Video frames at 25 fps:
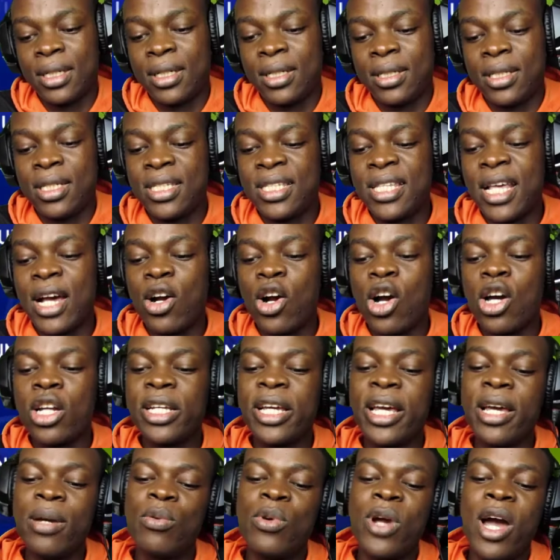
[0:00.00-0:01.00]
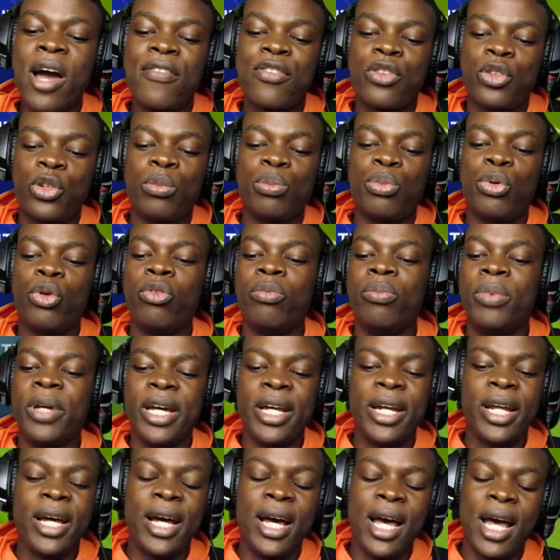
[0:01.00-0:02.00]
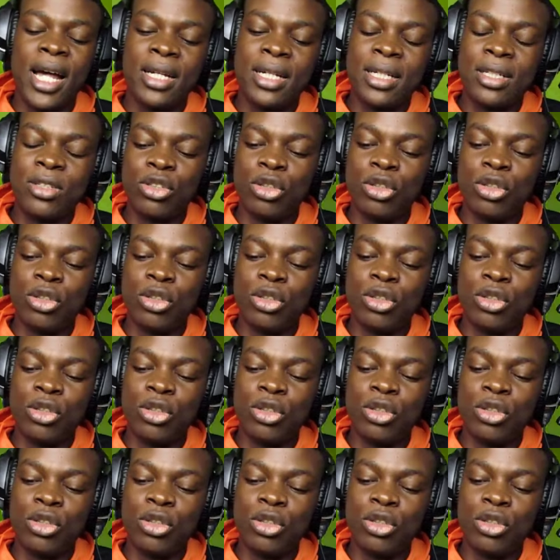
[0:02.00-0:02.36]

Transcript: The second game we have to improve better and